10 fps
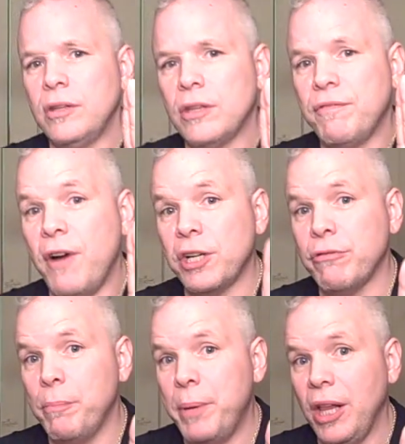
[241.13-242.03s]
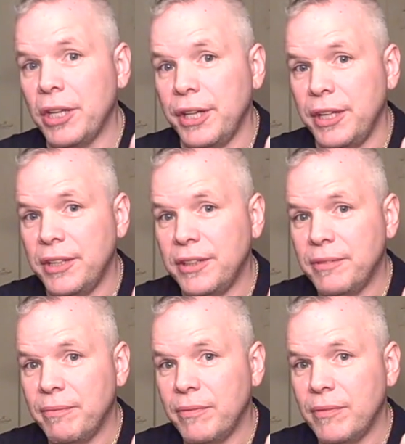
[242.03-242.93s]
The vulnerability
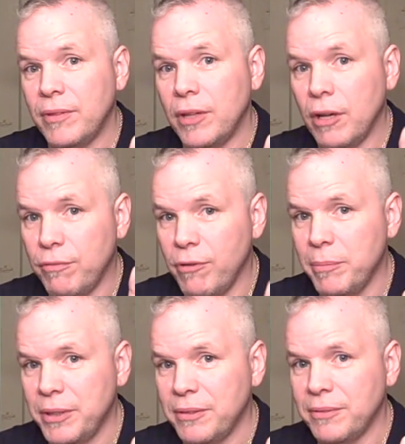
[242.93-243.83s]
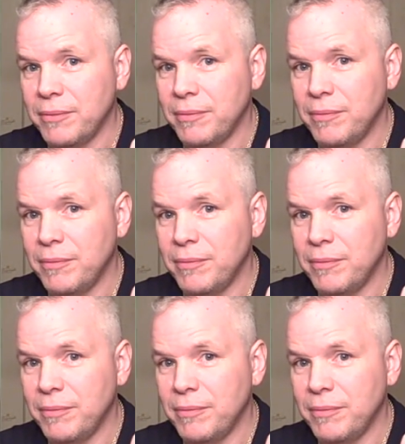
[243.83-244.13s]
of women